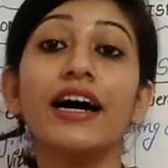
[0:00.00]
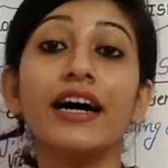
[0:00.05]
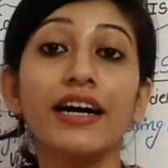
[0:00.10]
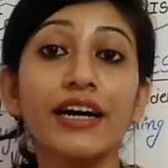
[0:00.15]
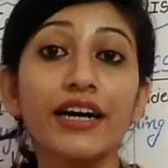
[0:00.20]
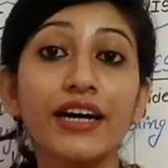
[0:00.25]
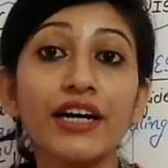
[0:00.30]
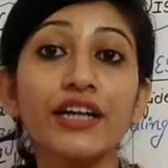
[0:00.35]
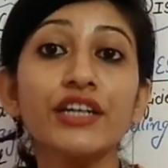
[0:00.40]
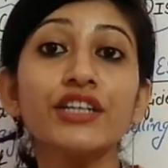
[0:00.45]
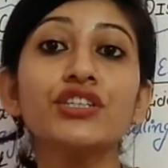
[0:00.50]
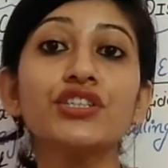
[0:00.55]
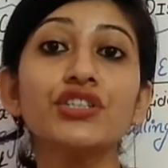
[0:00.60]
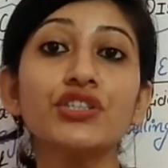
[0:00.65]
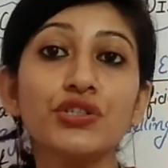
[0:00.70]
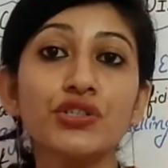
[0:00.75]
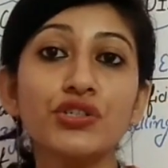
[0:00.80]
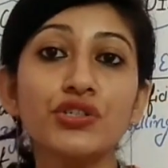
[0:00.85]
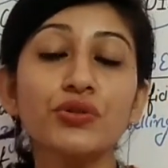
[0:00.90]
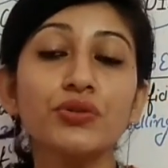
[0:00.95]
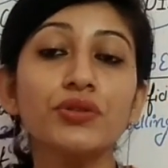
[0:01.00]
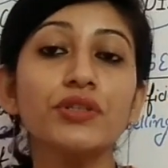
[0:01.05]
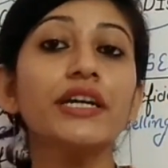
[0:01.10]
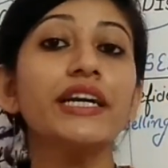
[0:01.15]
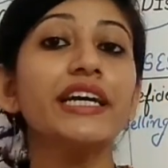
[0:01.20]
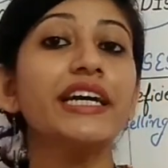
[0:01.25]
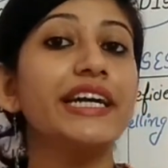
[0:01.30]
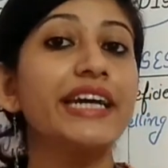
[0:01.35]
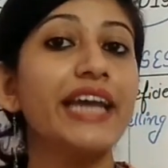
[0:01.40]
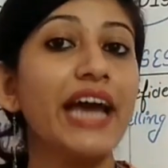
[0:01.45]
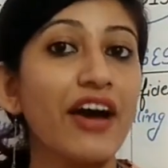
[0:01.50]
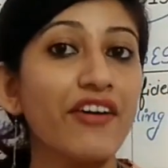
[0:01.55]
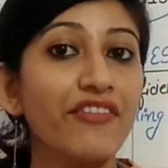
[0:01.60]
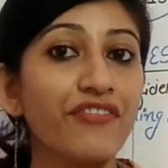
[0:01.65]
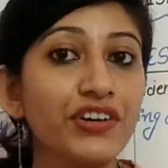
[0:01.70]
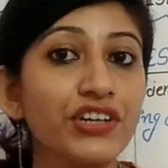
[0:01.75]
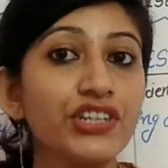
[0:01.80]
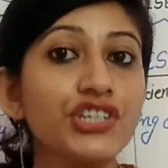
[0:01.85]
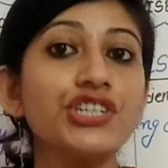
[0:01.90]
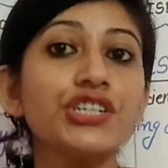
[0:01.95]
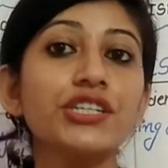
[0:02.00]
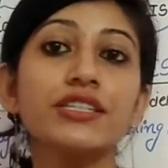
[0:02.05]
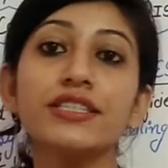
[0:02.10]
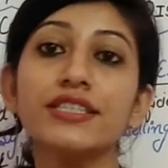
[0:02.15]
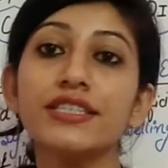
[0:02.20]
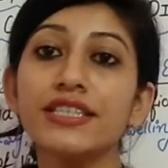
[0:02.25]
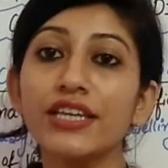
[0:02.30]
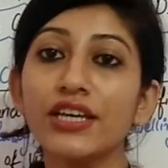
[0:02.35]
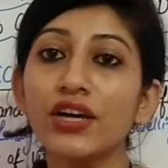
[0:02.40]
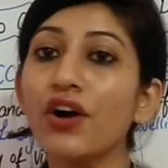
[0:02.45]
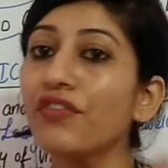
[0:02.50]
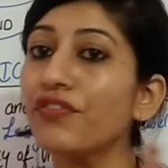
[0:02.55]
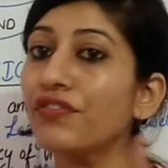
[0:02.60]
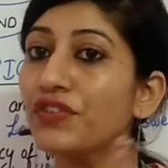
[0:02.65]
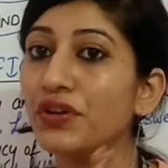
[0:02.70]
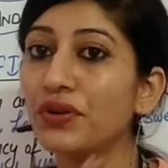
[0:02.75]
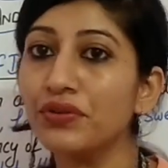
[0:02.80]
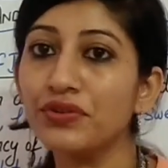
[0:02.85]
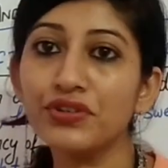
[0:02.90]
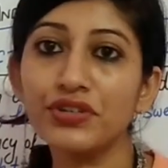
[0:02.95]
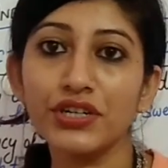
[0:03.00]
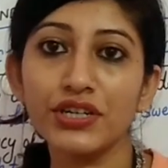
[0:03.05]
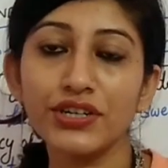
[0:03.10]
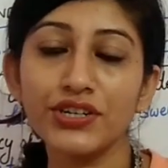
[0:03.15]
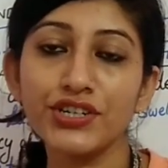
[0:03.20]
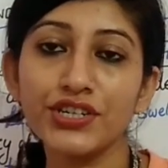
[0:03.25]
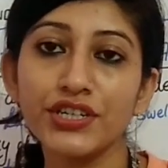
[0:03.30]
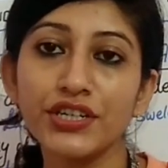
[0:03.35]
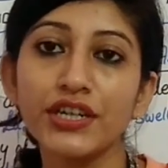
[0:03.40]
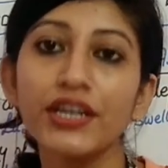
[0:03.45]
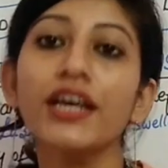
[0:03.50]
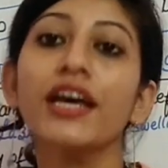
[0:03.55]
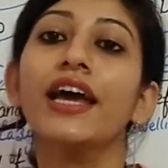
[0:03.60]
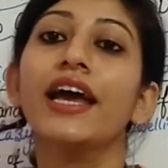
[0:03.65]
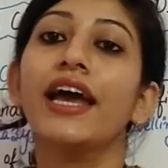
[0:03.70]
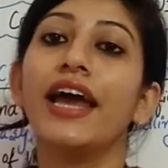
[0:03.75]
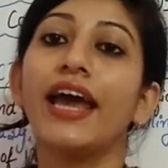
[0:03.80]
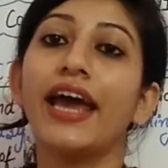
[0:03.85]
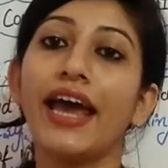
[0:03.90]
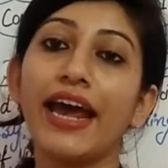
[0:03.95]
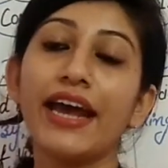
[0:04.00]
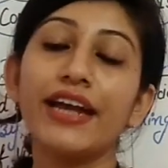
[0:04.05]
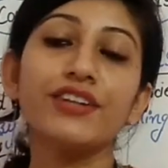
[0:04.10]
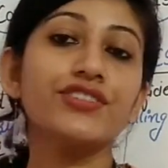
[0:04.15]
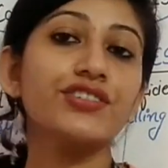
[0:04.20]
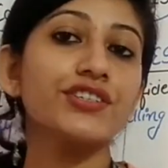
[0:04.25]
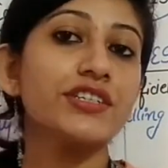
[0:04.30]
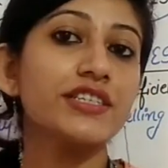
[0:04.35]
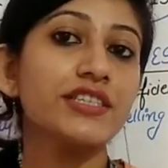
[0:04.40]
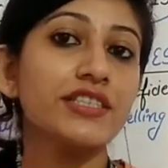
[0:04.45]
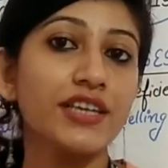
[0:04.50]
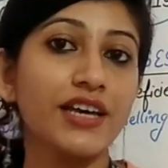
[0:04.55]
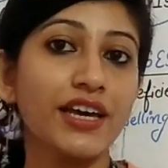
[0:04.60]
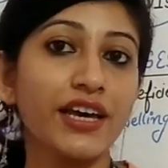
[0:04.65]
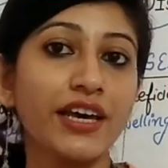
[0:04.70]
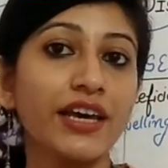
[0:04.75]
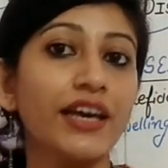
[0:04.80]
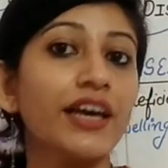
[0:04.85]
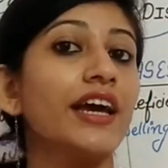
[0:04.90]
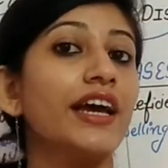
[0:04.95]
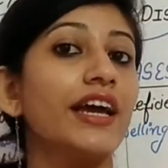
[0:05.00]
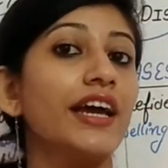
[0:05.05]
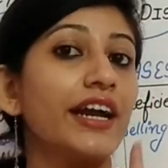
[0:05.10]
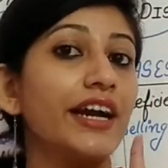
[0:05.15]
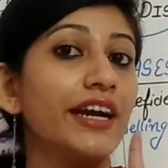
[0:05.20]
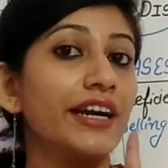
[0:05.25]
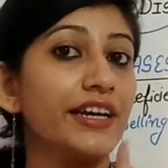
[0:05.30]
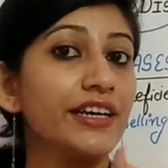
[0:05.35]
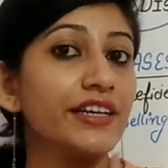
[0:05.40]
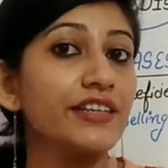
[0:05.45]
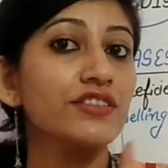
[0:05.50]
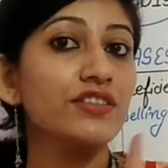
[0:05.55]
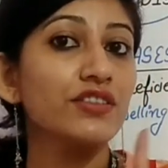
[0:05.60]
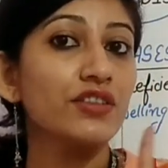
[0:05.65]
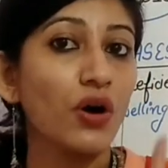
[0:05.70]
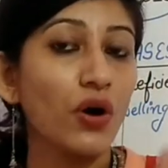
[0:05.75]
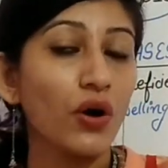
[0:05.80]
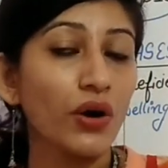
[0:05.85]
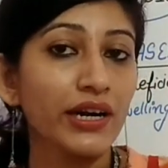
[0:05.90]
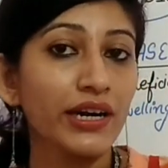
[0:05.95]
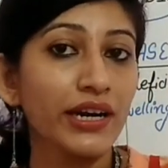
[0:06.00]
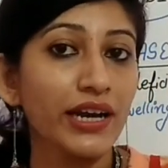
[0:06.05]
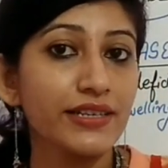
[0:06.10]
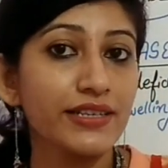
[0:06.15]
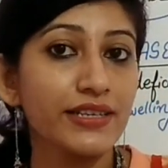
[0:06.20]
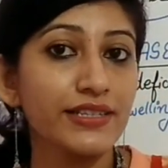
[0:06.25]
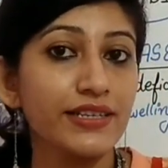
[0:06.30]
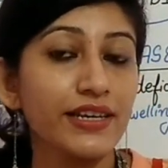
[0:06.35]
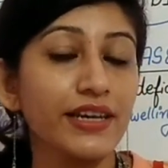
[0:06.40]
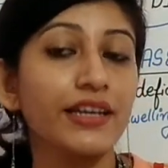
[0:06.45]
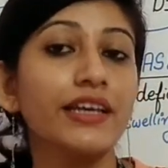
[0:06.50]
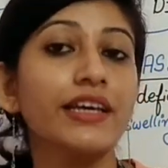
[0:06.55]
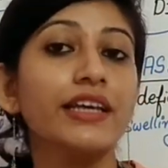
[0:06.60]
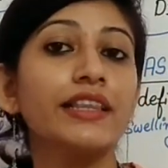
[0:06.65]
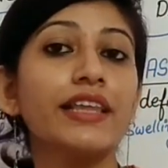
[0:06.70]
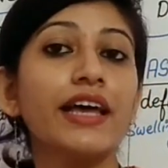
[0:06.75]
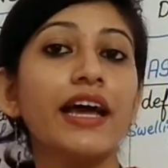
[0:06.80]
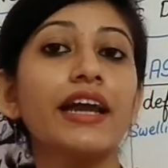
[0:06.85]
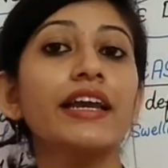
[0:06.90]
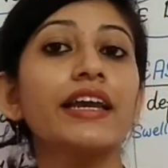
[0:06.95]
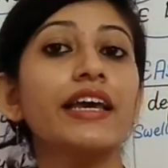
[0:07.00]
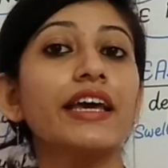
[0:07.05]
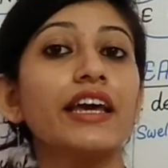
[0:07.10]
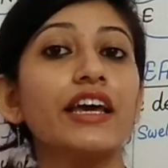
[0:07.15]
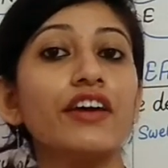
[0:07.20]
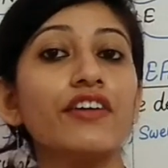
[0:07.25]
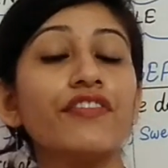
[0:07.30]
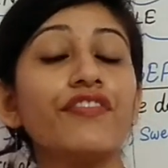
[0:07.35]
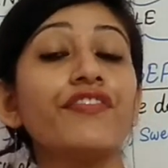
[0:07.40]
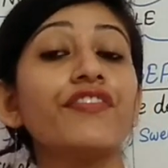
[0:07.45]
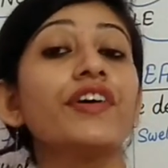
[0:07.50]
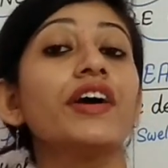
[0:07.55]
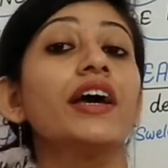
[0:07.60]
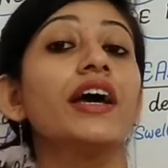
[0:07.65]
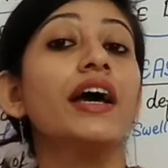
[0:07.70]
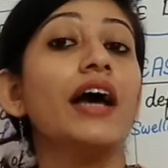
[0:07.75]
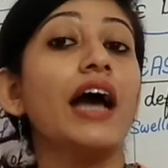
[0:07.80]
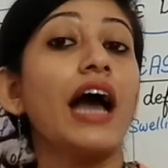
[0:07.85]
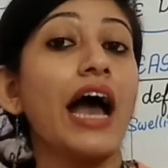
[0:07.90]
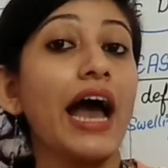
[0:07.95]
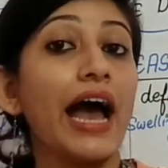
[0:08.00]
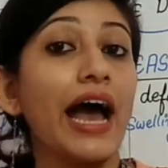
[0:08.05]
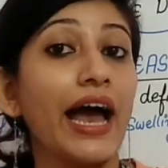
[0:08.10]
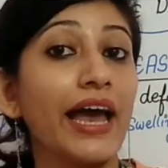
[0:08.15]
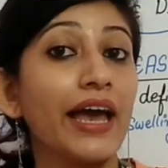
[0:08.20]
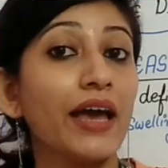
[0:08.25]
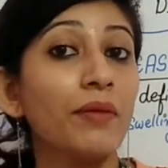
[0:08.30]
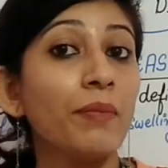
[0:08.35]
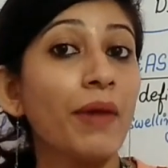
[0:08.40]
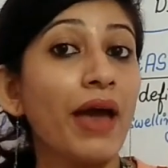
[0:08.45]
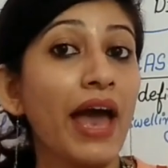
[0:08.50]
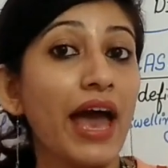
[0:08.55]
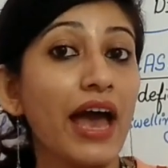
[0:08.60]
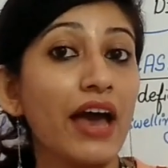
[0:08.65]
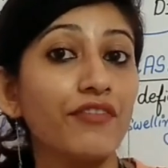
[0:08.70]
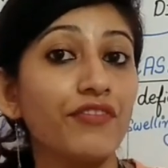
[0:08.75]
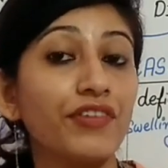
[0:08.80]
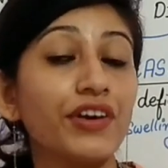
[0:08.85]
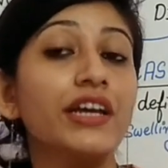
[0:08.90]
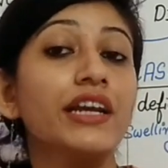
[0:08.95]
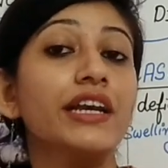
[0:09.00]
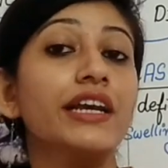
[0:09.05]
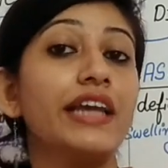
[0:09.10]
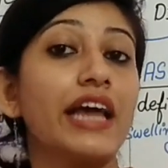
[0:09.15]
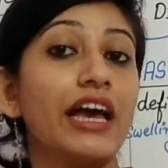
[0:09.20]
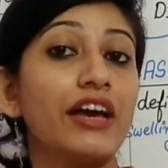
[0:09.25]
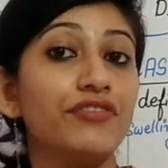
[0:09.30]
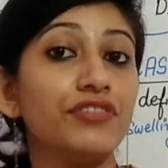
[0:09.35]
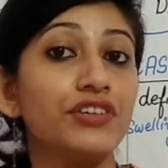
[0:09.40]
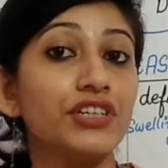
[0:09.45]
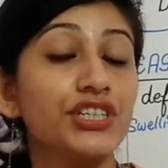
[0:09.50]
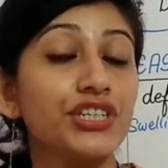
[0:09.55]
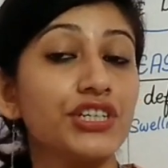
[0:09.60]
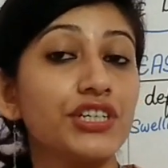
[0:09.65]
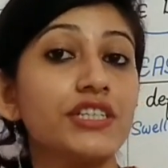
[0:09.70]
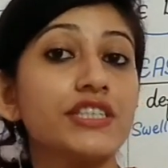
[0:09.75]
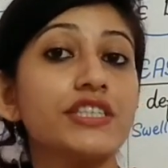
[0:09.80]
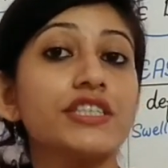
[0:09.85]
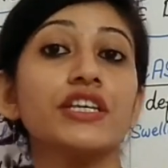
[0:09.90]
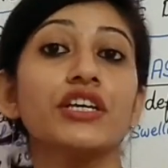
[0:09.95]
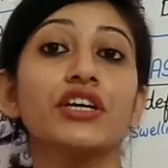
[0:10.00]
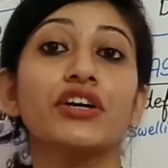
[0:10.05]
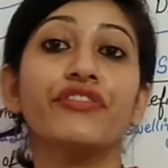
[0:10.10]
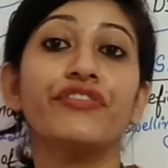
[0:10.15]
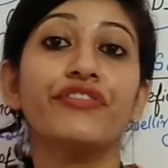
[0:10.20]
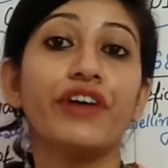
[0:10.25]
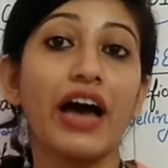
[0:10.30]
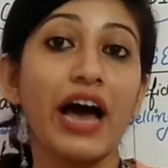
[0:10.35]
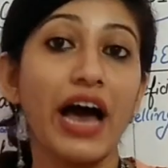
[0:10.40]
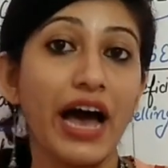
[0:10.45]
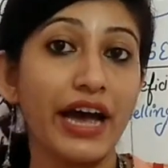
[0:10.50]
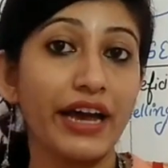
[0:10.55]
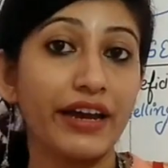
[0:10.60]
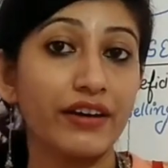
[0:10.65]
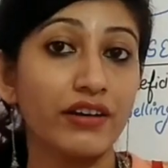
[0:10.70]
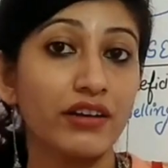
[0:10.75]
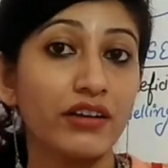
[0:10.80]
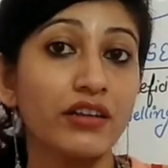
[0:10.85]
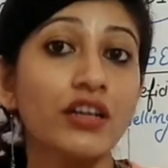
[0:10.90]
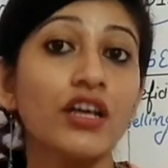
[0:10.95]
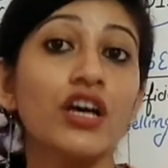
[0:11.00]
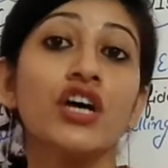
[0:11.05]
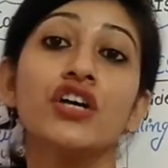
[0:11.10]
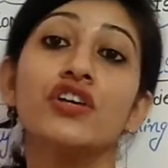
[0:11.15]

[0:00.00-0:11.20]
occur due to the deficiency of nutrition. And just think, it is not necessary that if I am having deficiency of iron,